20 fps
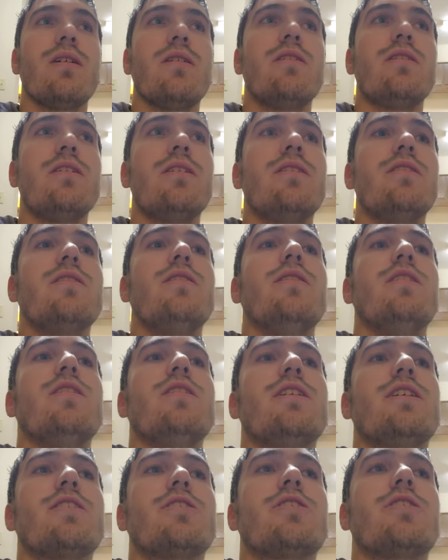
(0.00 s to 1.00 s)
And
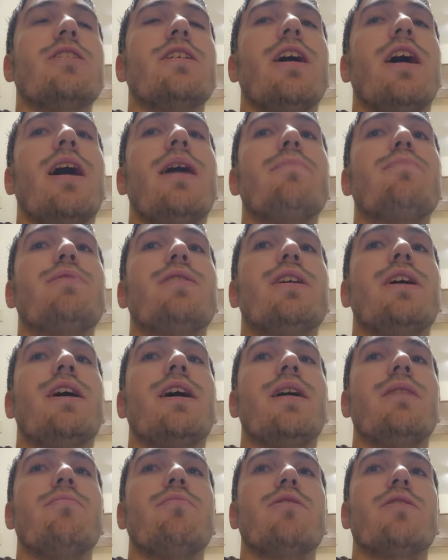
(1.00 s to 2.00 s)
actually,
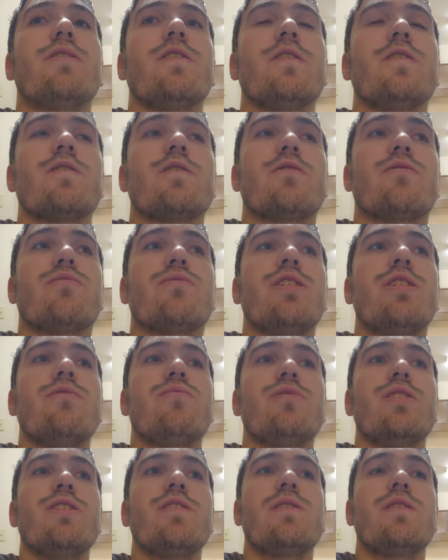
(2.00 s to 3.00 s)
Oppenheimer is a great
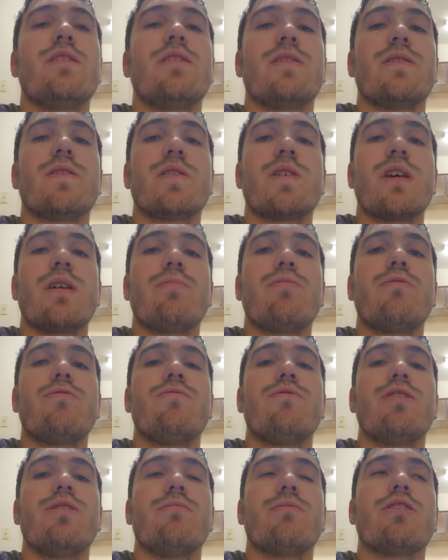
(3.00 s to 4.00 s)
recent example of
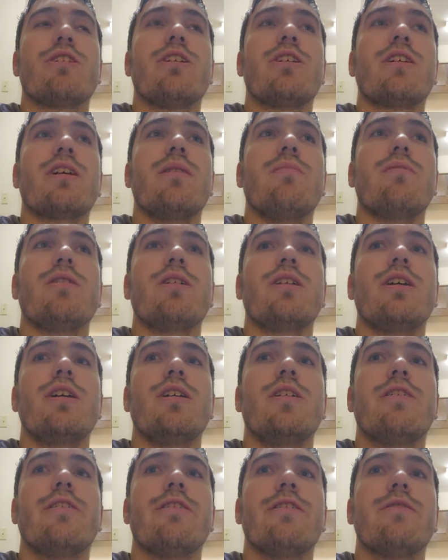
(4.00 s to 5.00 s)
what I'm talking about
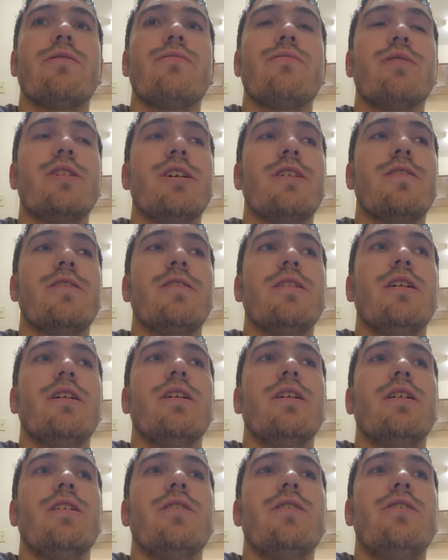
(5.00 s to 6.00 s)
here, where
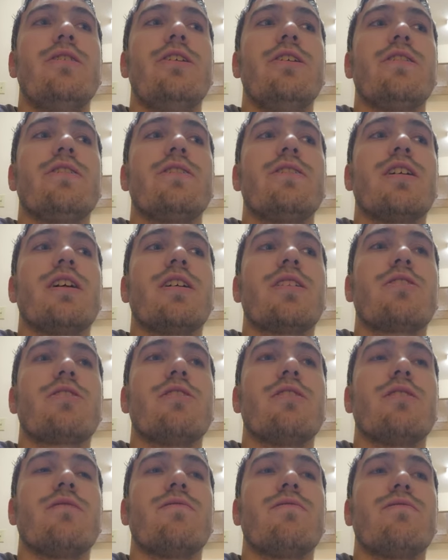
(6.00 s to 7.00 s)
there is actually
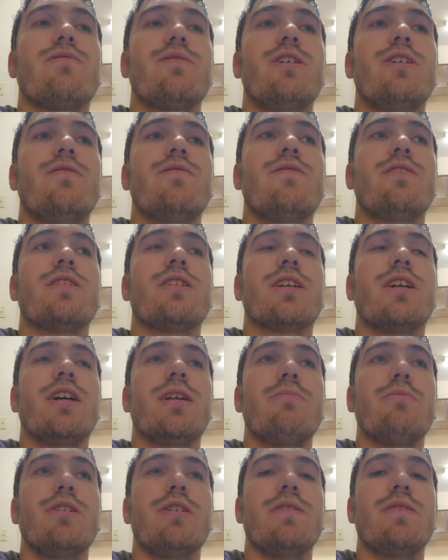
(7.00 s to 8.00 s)
like three different
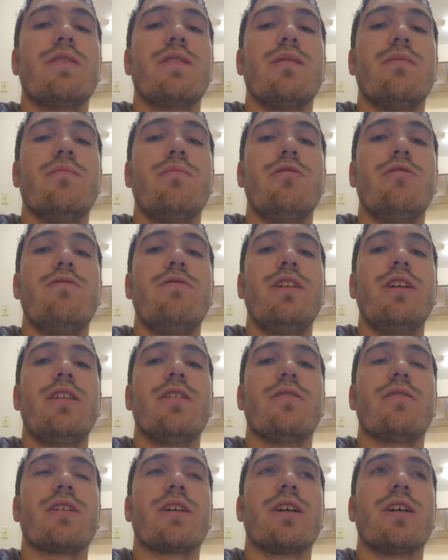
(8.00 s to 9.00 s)
timelines in the movie that
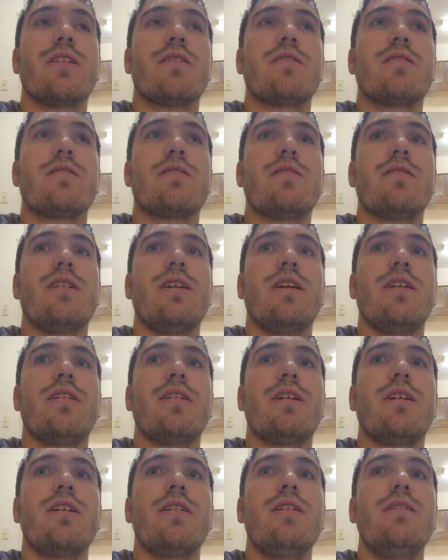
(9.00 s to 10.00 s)
are constantly
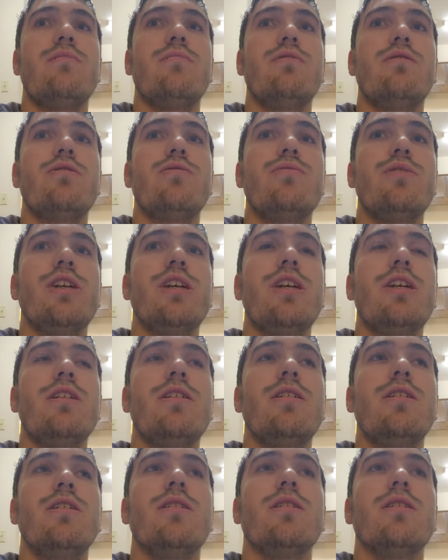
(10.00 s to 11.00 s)
cutting
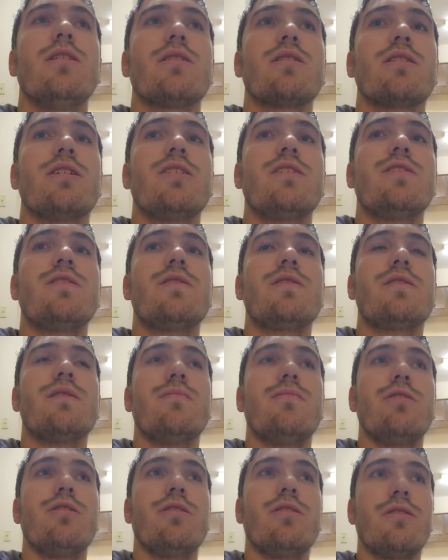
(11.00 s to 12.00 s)
between, kind of
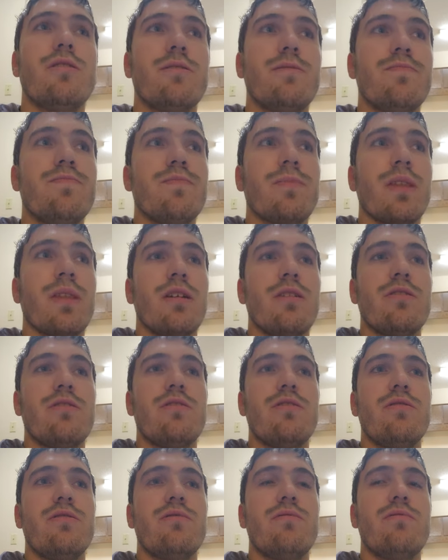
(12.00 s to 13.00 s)
similar
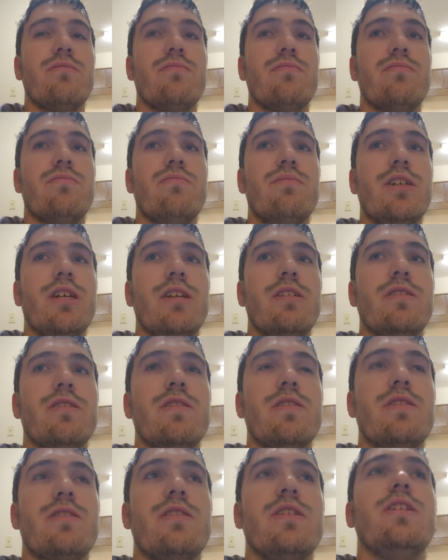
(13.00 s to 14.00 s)
to Man of
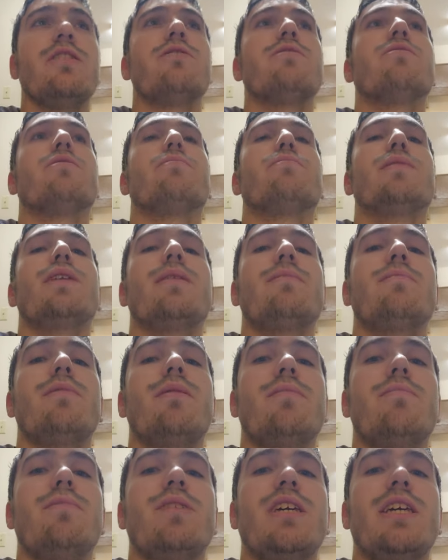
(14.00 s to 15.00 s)
Steel or
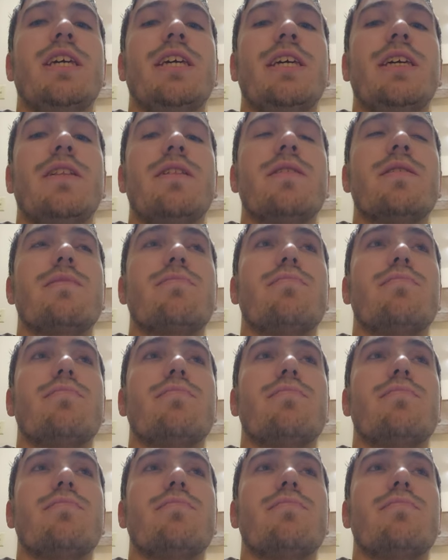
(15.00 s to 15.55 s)
Batman Begins.